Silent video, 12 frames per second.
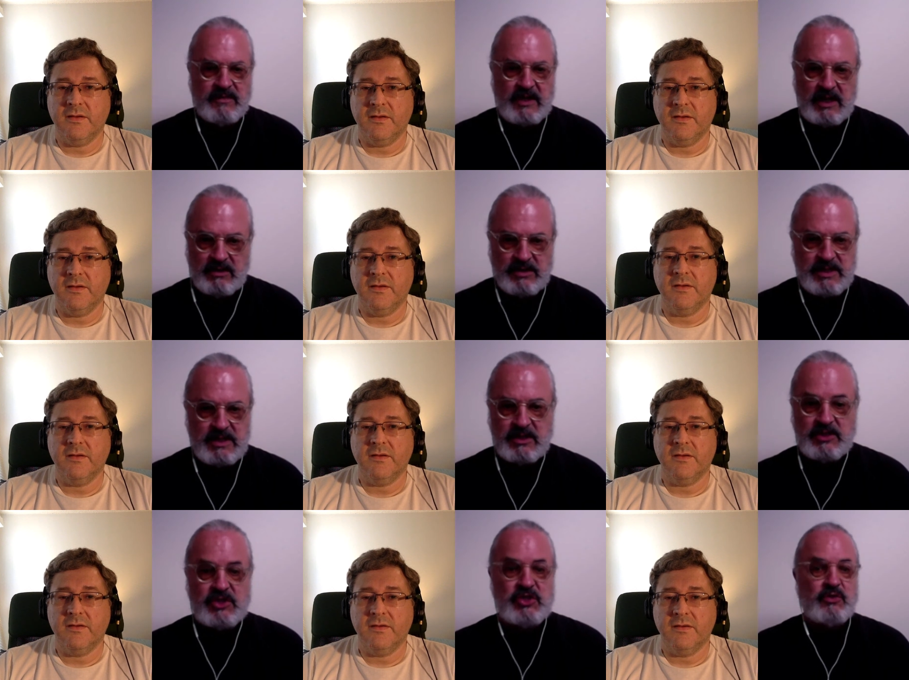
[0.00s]
Speaker 1: of years
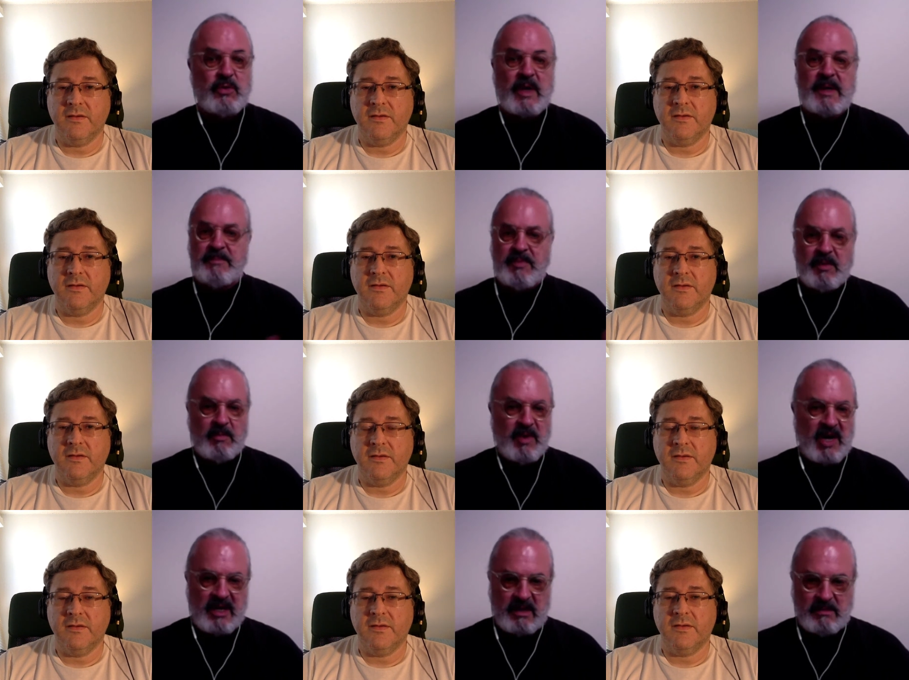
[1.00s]
to scrape the
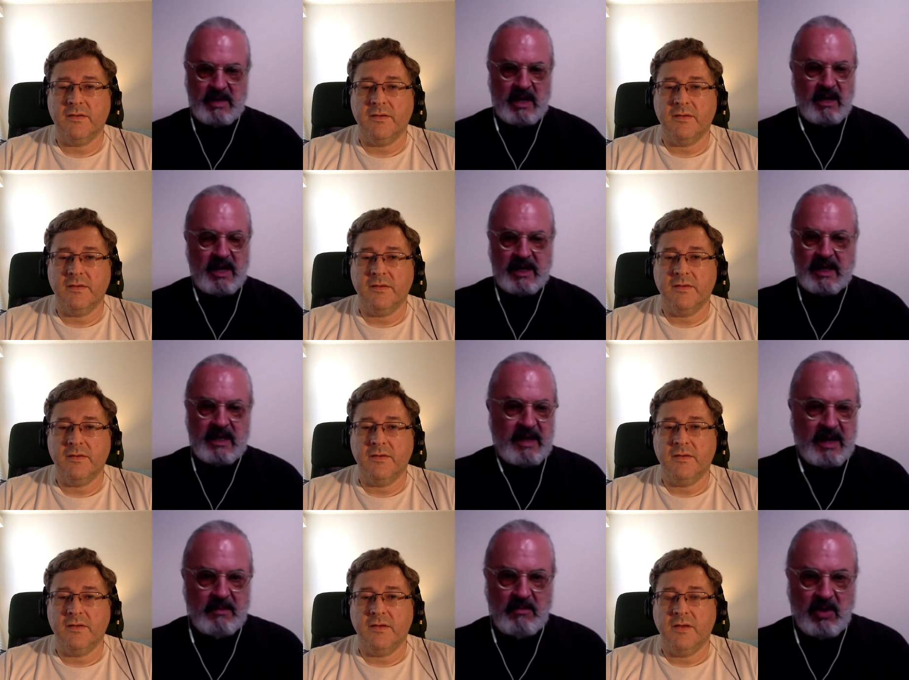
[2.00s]
bottom and get
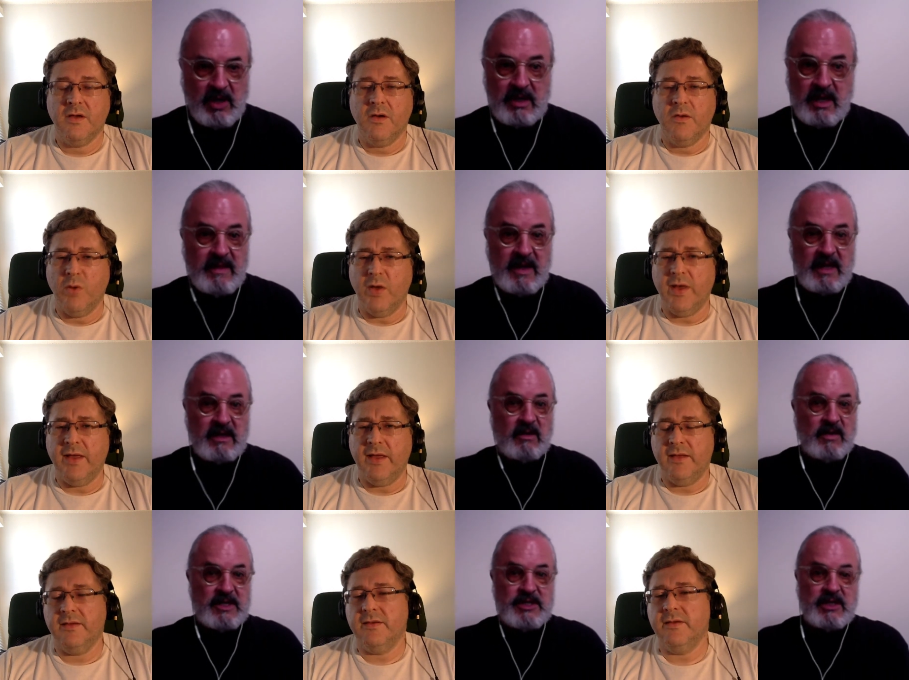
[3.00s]
that mud. Well, and then I, the
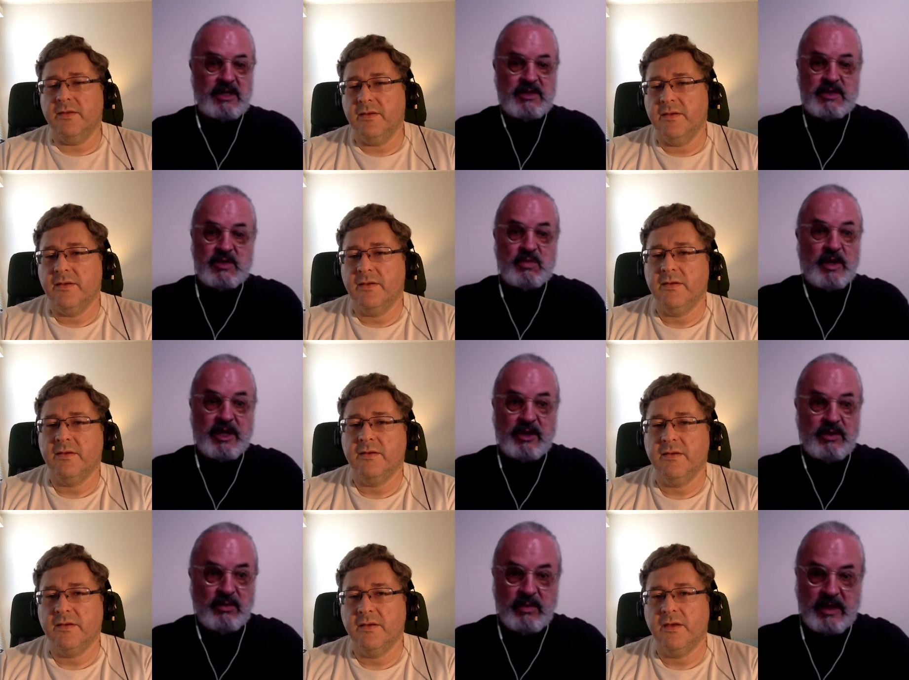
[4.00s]
question is, is what do you
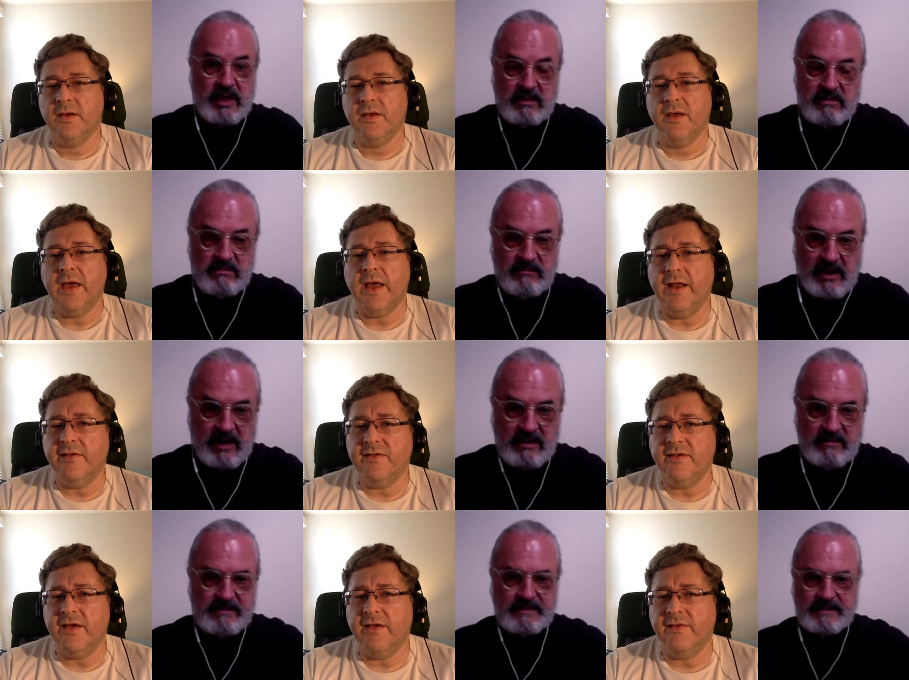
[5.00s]
do with it?
Speaker 2: And right?
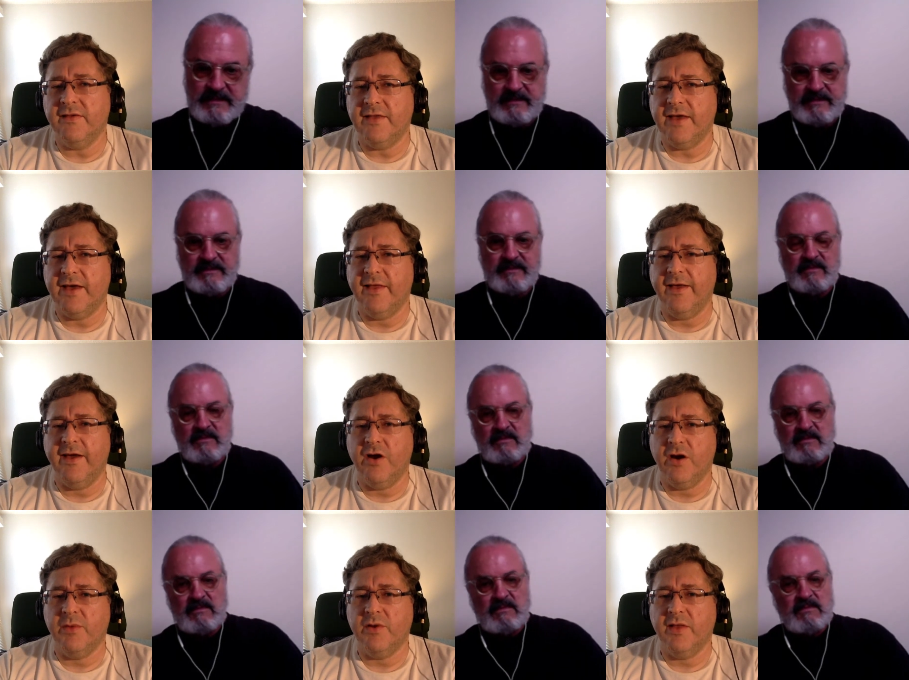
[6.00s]
isn't, isn't the LA
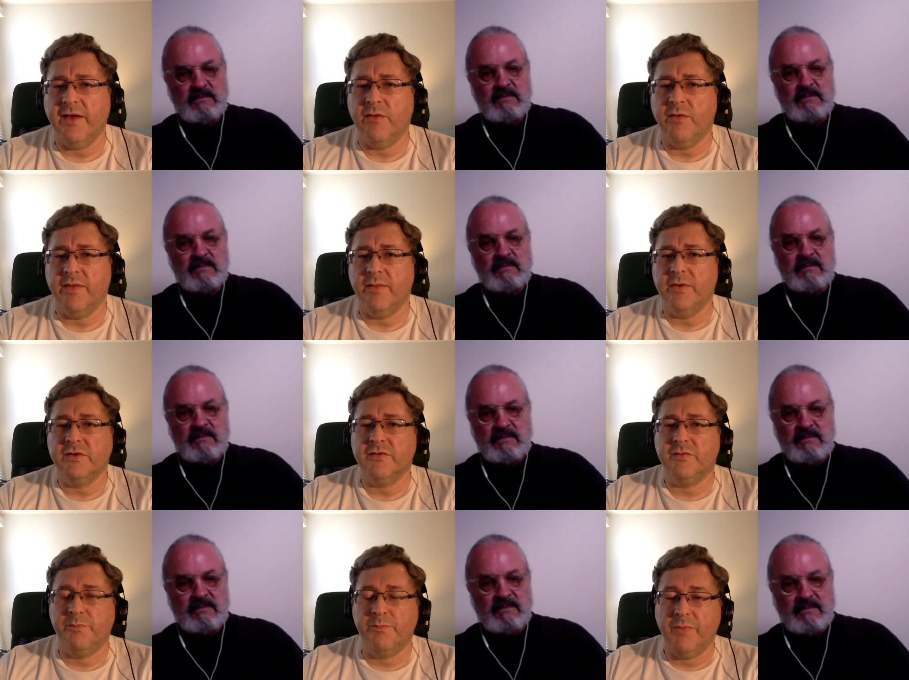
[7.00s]
harbor like one of the
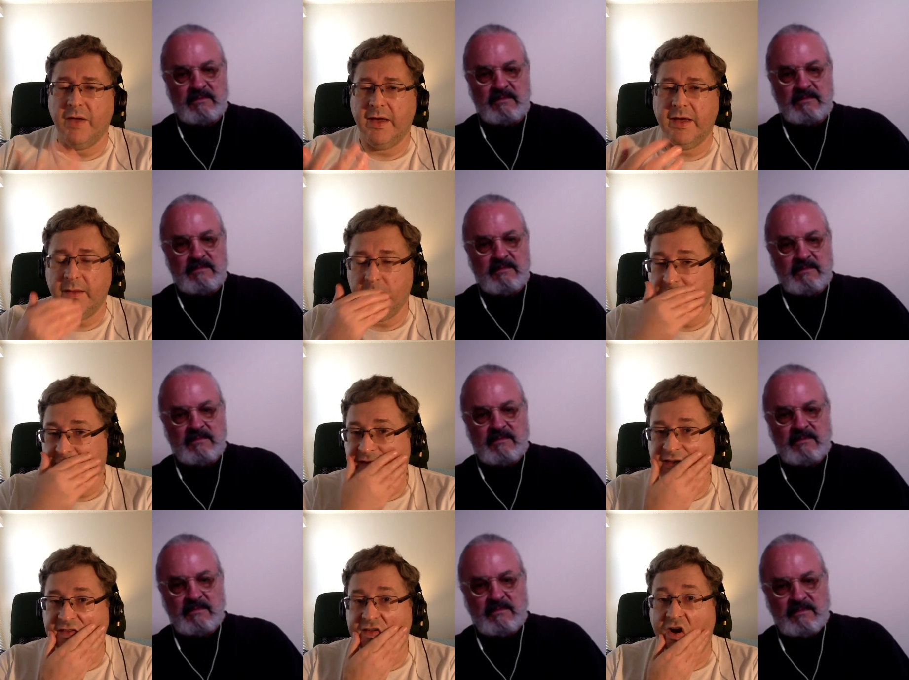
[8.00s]
most uh,
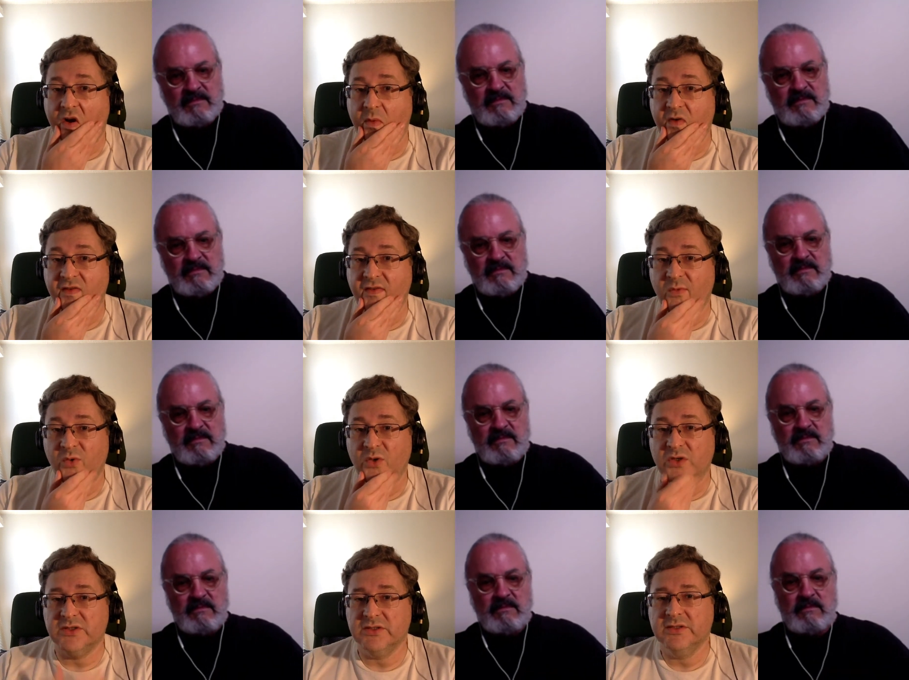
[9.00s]
busiest harbors in the
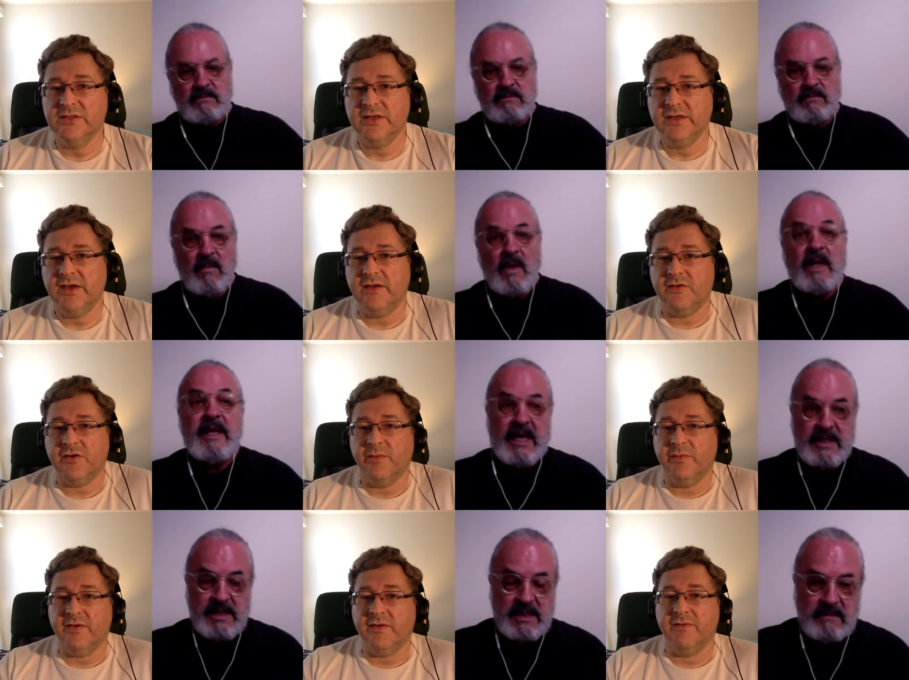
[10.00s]
world? in terms
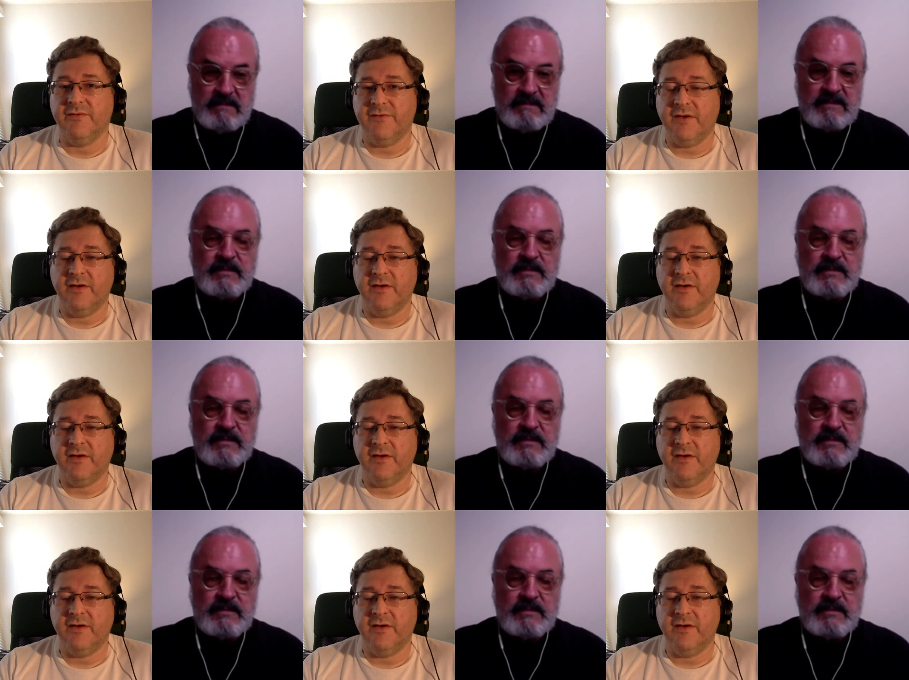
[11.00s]
yes. of,